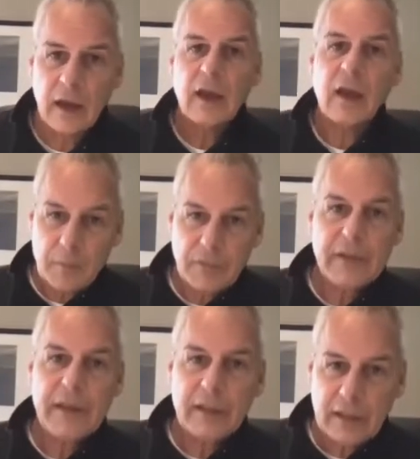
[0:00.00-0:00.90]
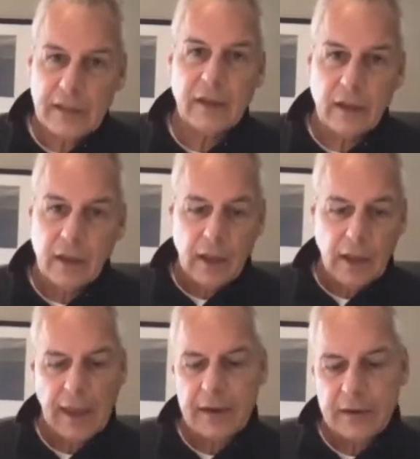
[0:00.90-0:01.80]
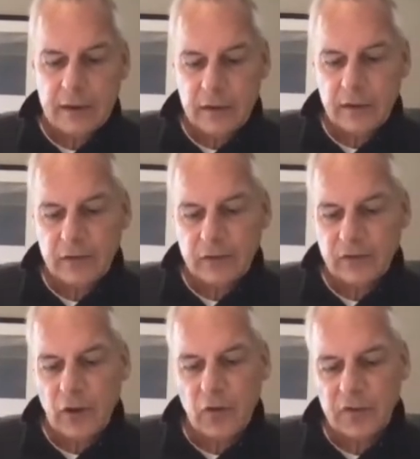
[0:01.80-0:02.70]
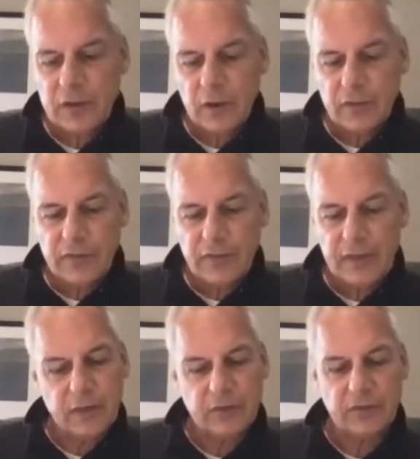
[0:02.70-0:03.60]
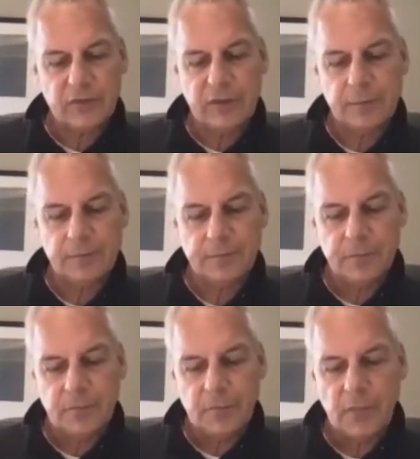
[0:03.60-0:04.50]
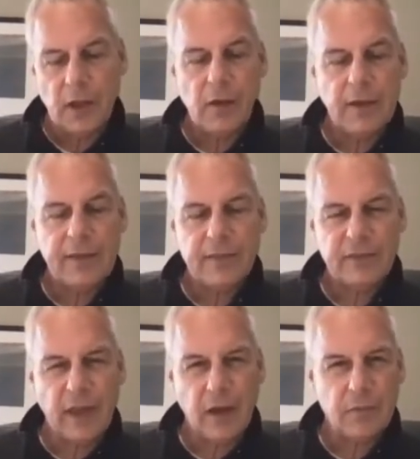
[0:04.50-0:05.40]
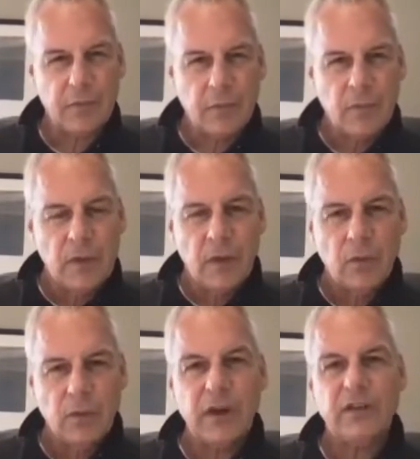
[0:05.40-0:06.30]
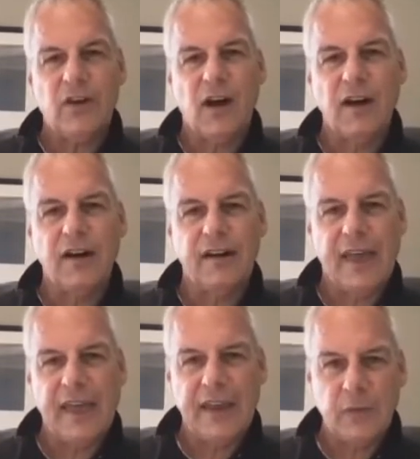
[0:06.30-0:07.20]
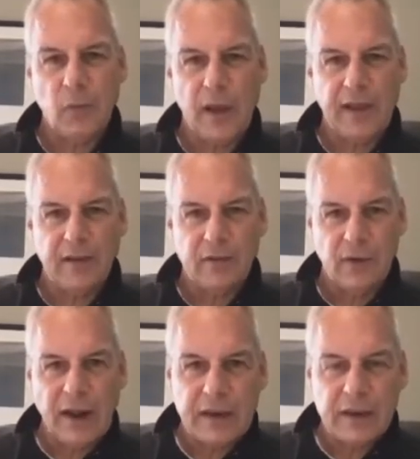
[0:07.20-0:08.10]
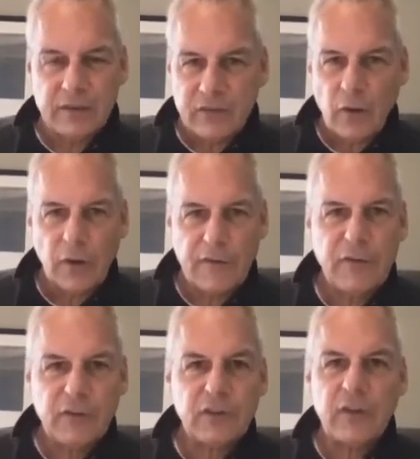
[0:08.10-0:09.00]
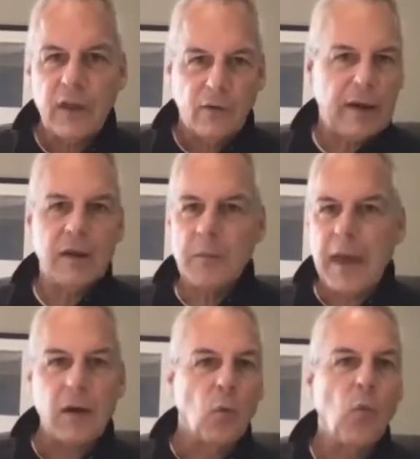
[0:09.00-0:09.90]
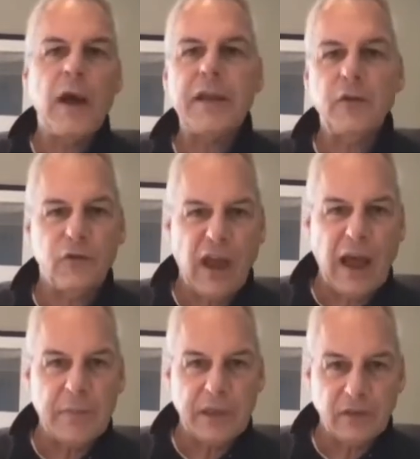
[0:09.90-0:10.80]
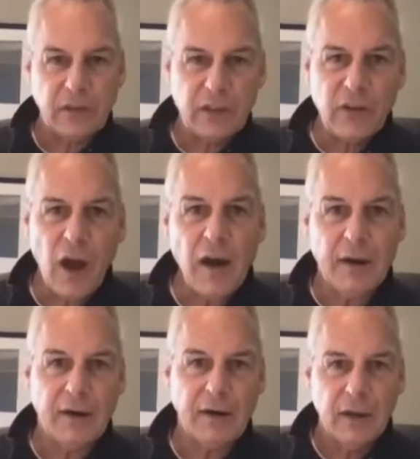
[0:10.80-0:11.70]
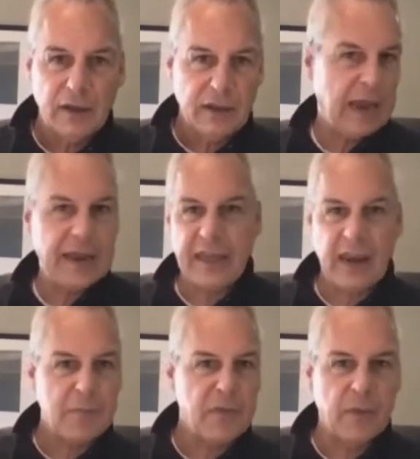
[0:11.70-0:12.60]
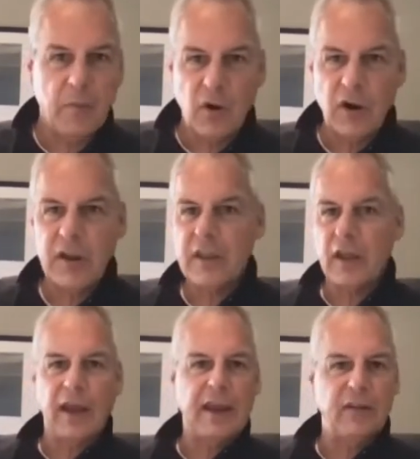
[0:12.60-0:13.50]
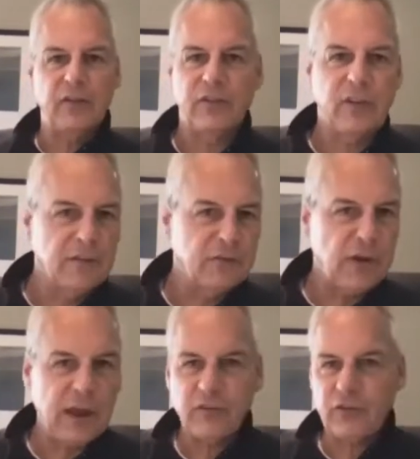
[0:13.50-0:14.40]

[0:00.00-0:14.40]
Completely. And so, the thing is that I'll lay this out. Work is hard anyway, right? So if you just, right, no matter what your job is, it's hard. You got to get up in the morning. You got to get yourself dressed.